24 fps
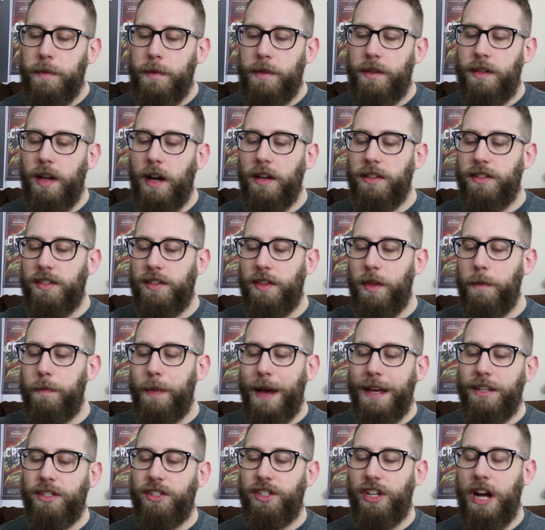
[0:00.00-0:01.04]
does the
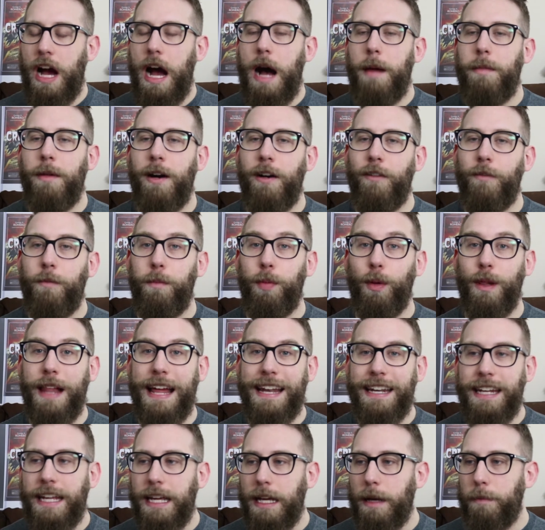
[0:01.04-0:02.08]
best job of
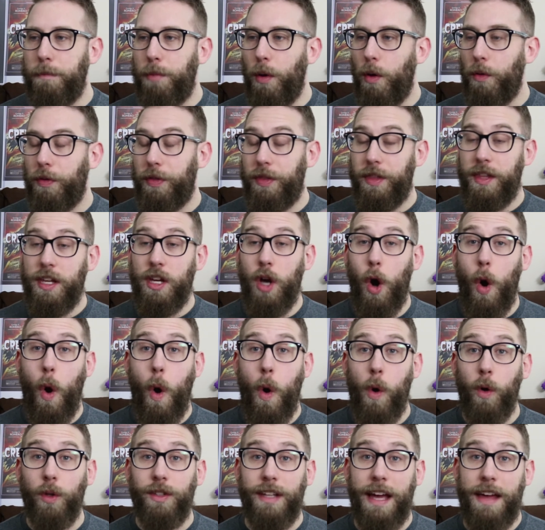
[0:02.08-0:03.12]
blending both the
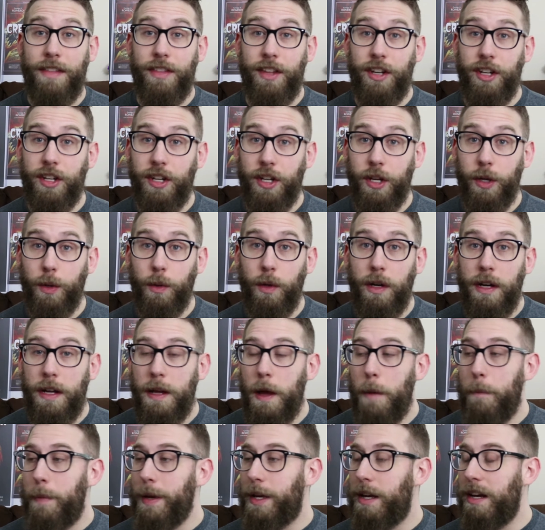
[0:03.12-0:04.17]
old and the new,
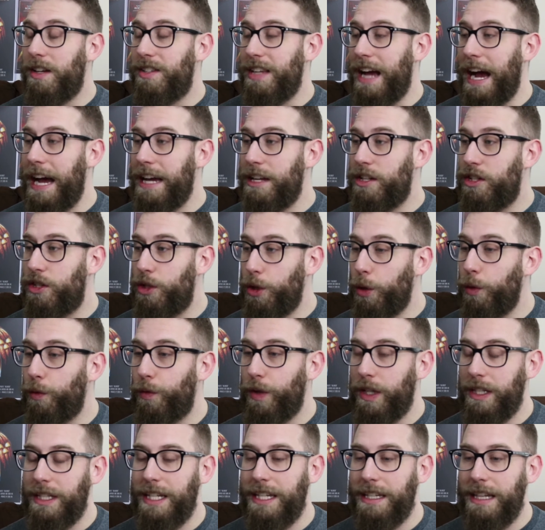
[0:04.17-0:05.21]
because I do
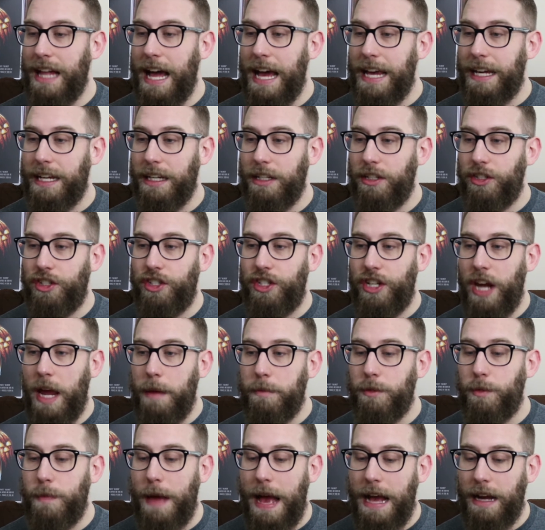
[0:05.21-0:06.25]
really like
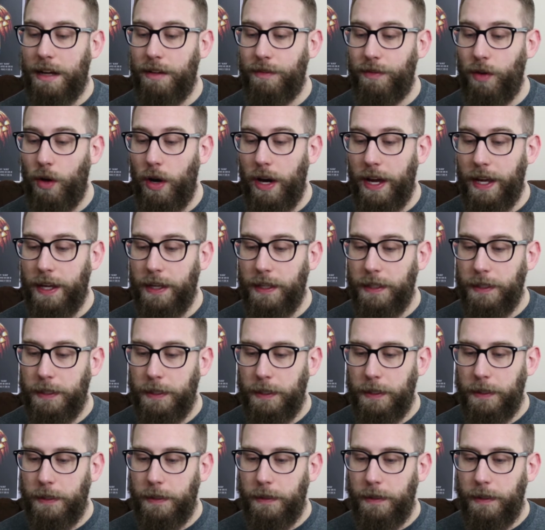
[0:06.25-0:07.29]
James McAvoy
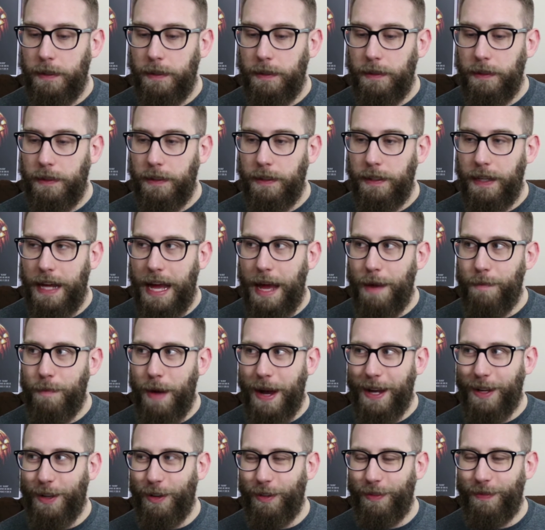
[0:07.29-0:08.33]
and
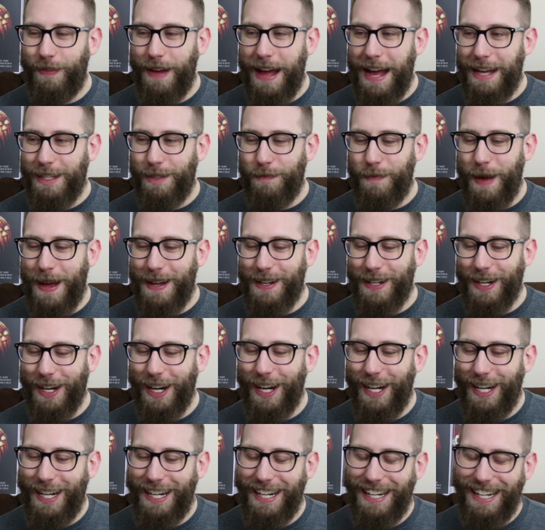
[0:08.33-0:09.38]
Michael Fassbender,
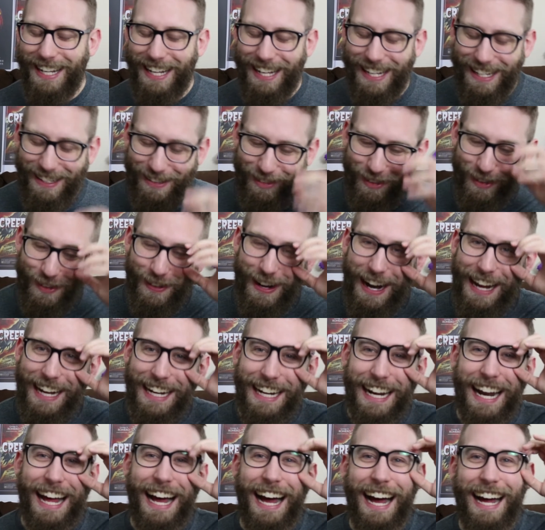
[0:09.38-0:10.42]
right?
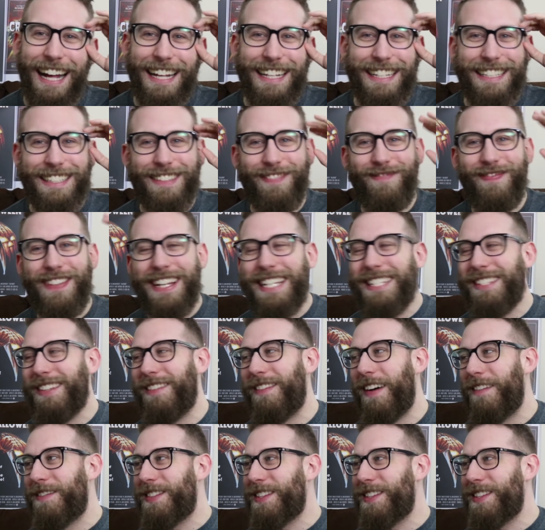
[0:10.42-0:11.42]
I mix them up